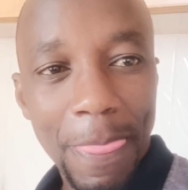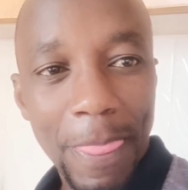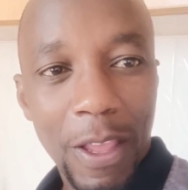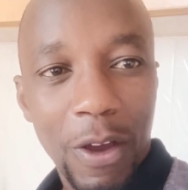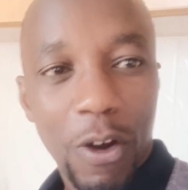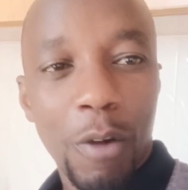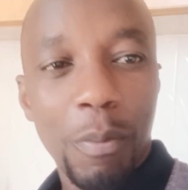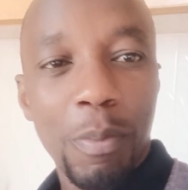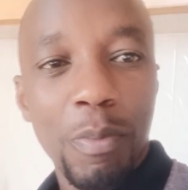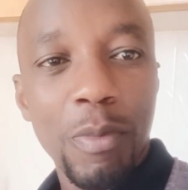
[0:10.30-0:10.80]

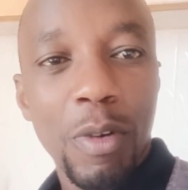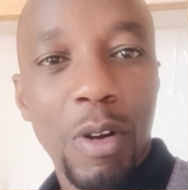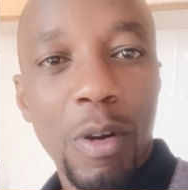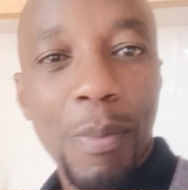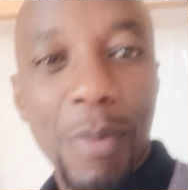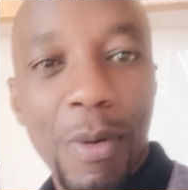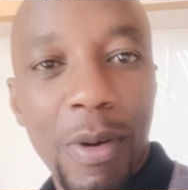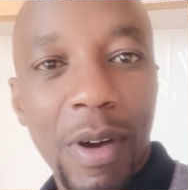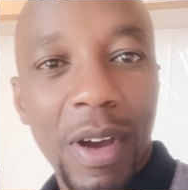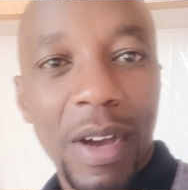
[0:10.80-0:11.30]
Hope mko
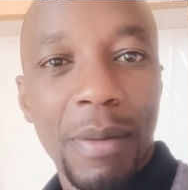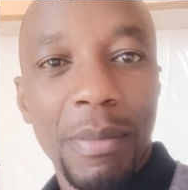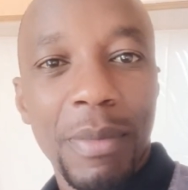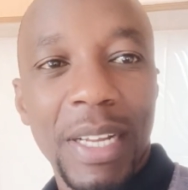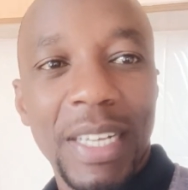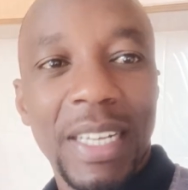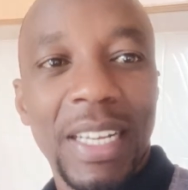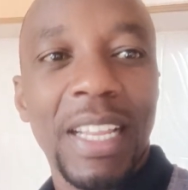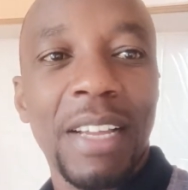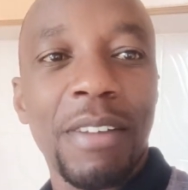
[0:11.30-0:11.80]
poa,
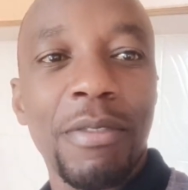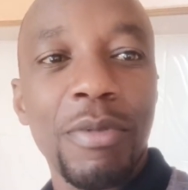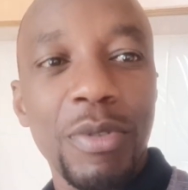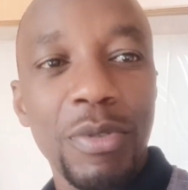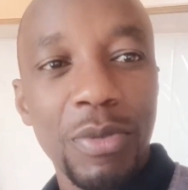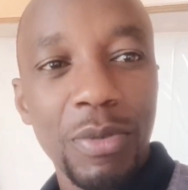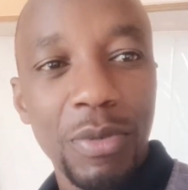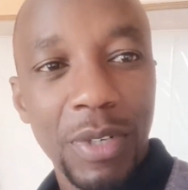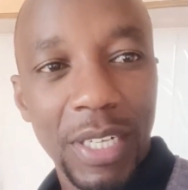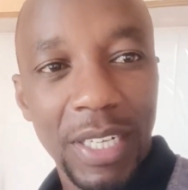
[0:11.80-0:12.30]
mnaendelea
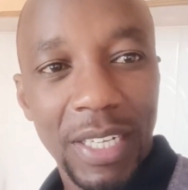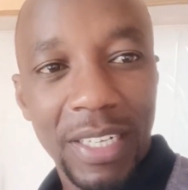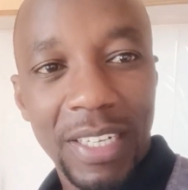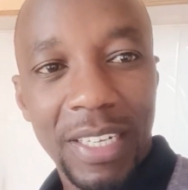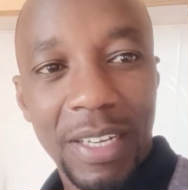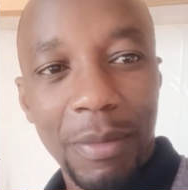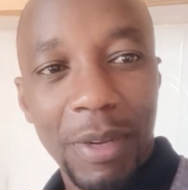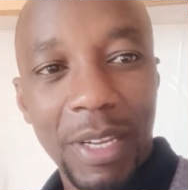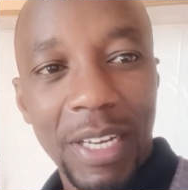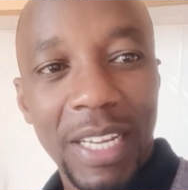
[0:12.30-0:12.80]
vizuri,
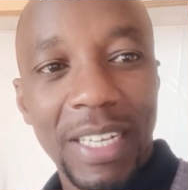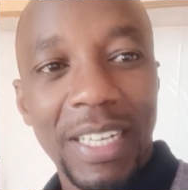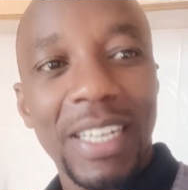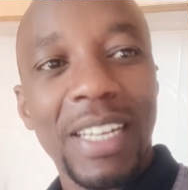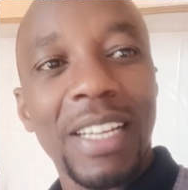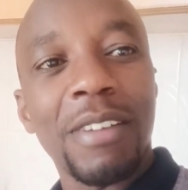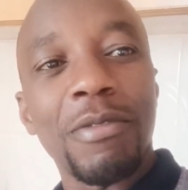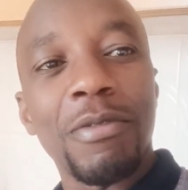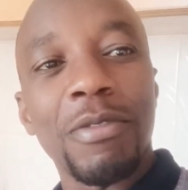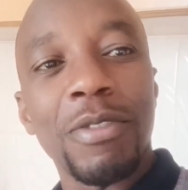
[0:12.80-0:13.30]
na mimi
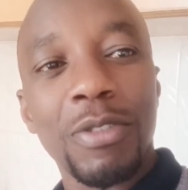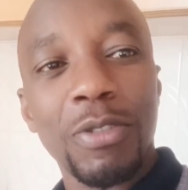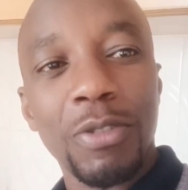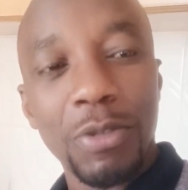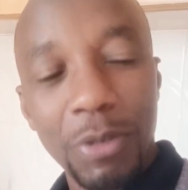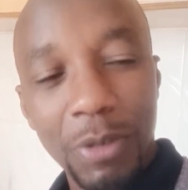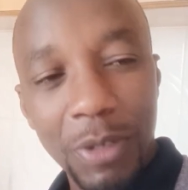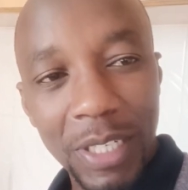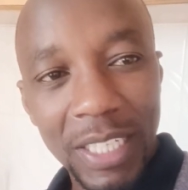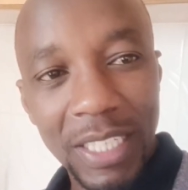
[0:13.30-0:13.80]
naendelea
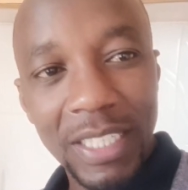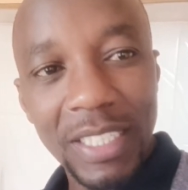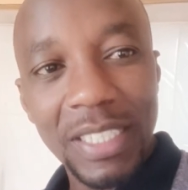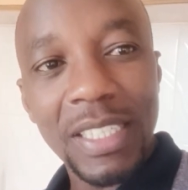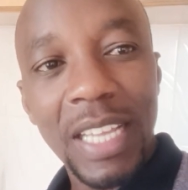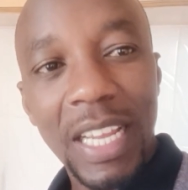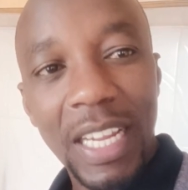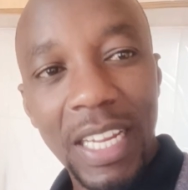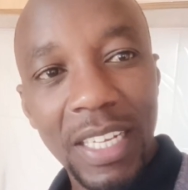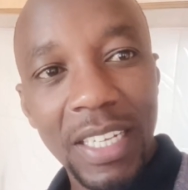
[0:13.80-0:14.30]
vizuri
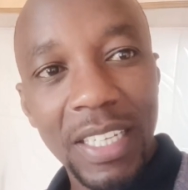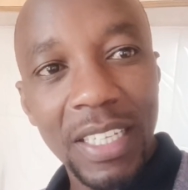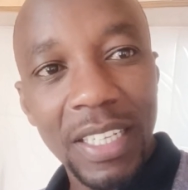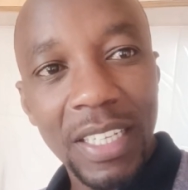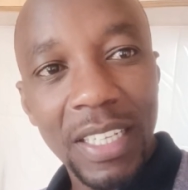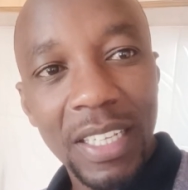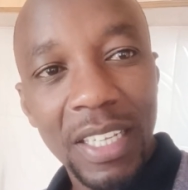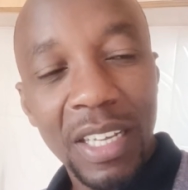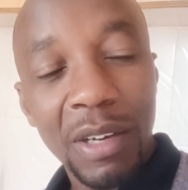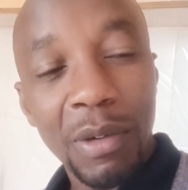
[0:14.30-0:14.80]

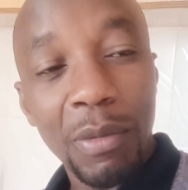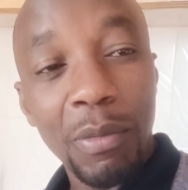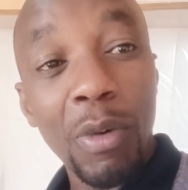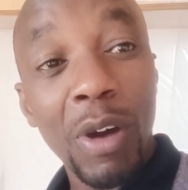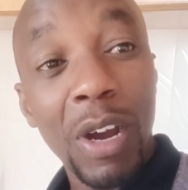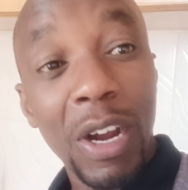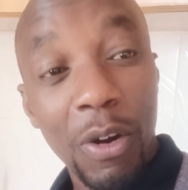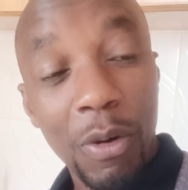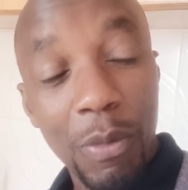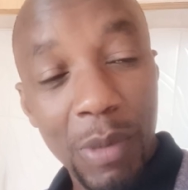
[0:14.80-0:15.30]
zaidi.
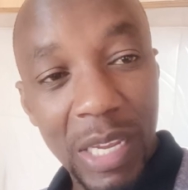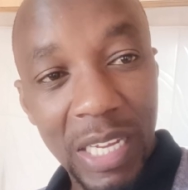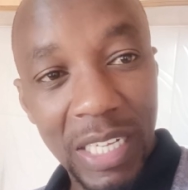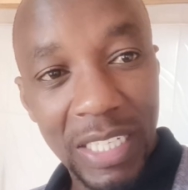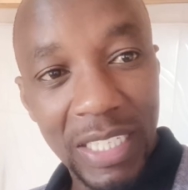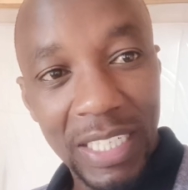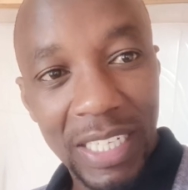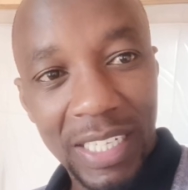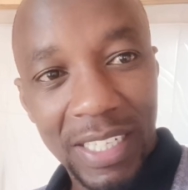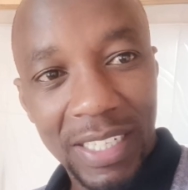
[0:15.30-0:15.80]
Mwaka
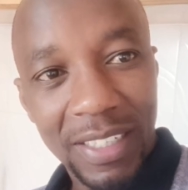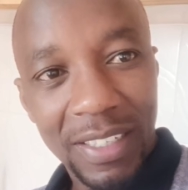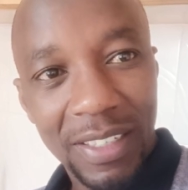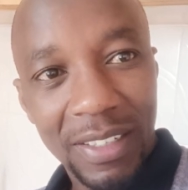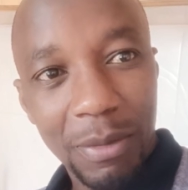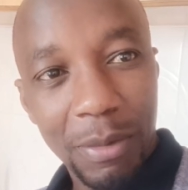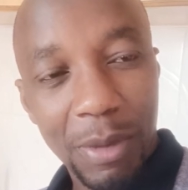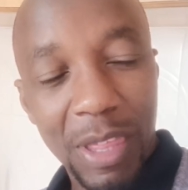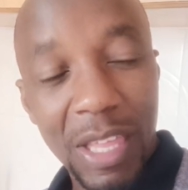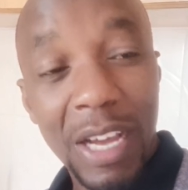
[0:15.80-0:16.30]
umeisha.
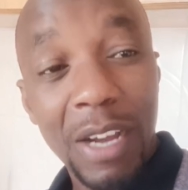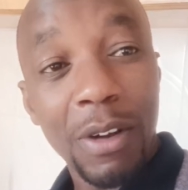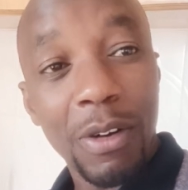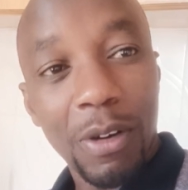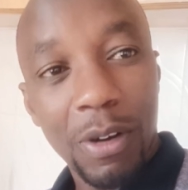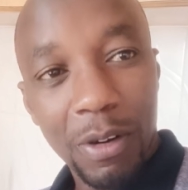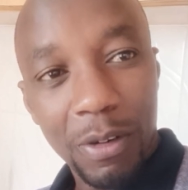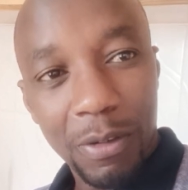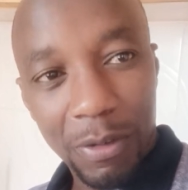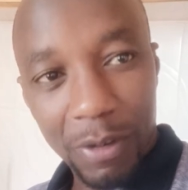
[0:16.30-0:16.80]
We thank
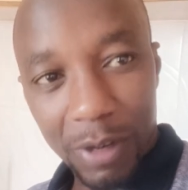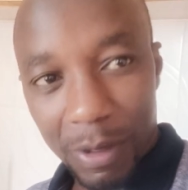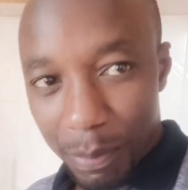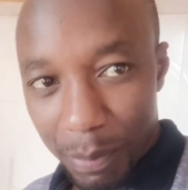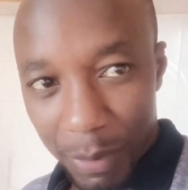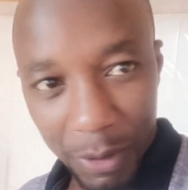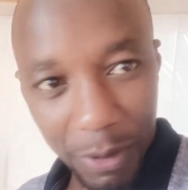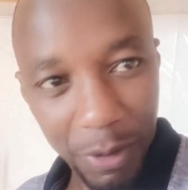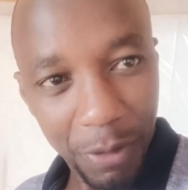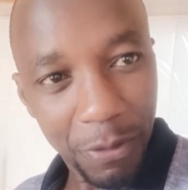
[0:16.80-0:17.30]
God for a
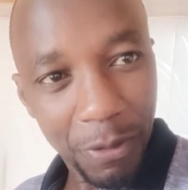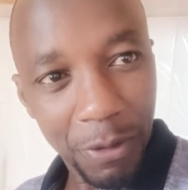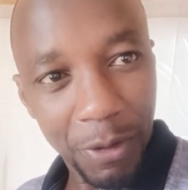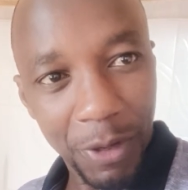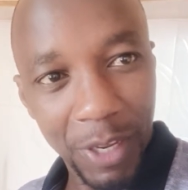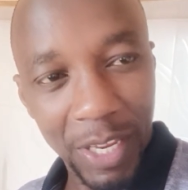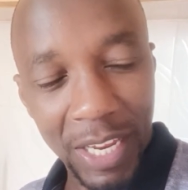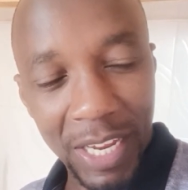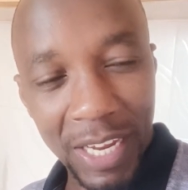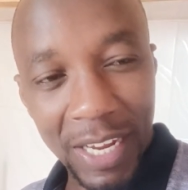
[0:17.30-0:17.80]

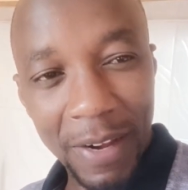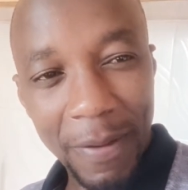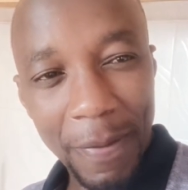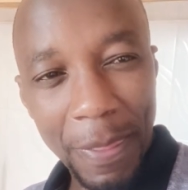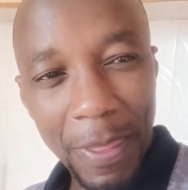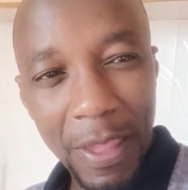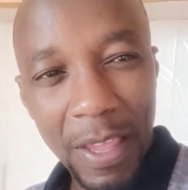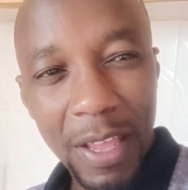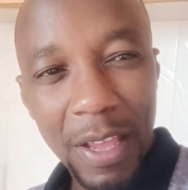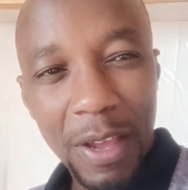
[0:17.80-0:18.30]
beautiful year,
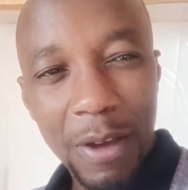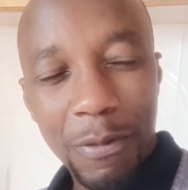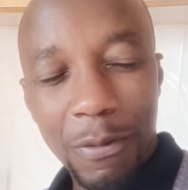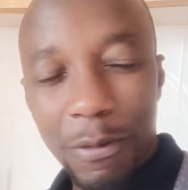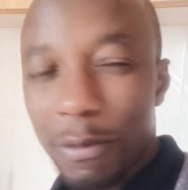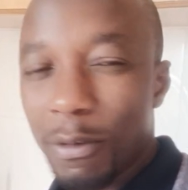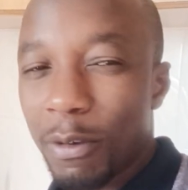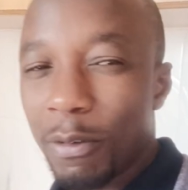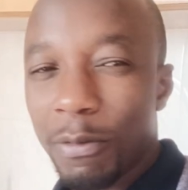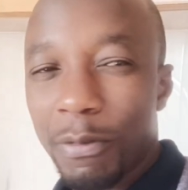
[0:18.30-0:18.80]

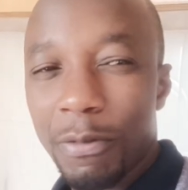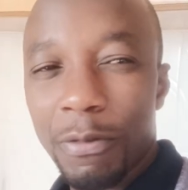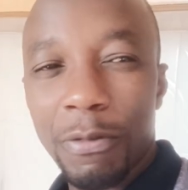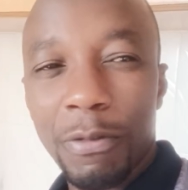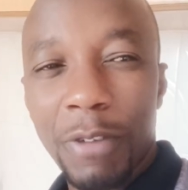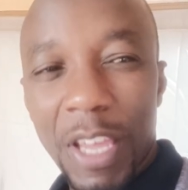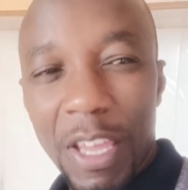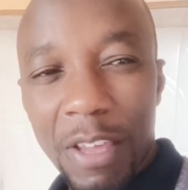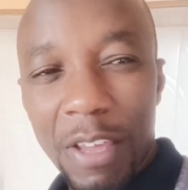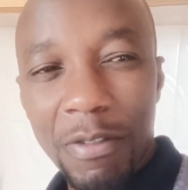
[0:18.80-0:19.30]
full of
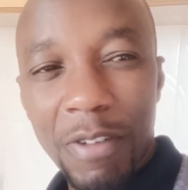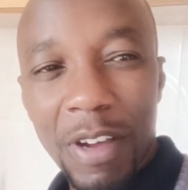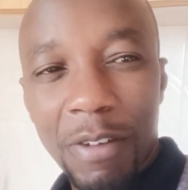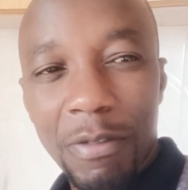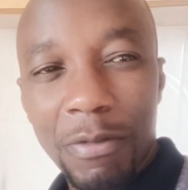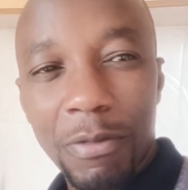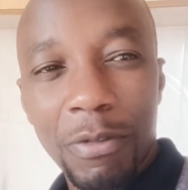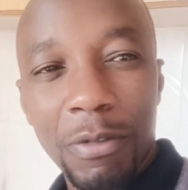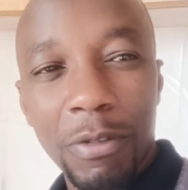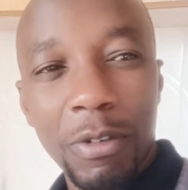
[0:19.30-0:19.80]
favor,
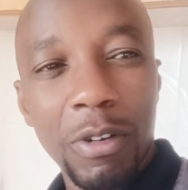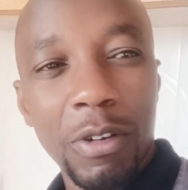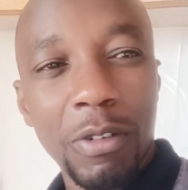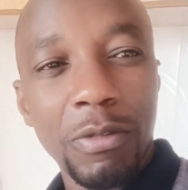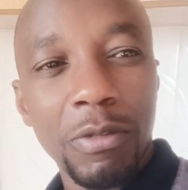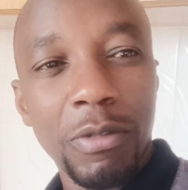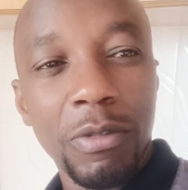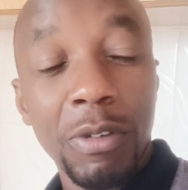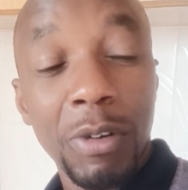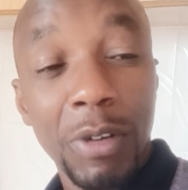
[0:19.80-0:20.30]
full of
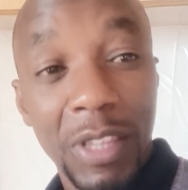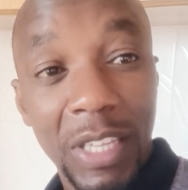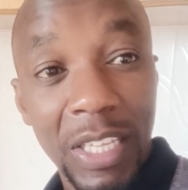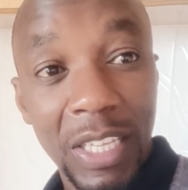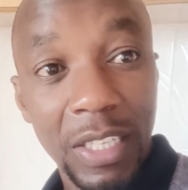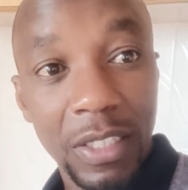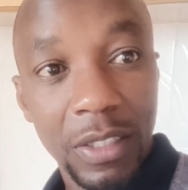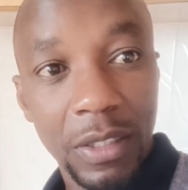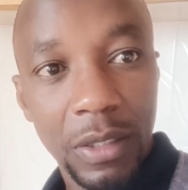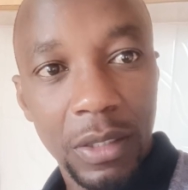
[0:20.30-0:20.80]
good
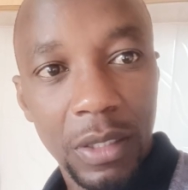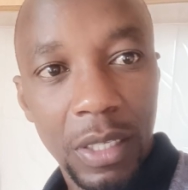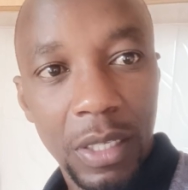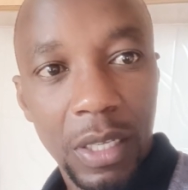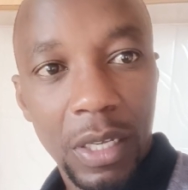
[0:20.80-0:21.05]
things.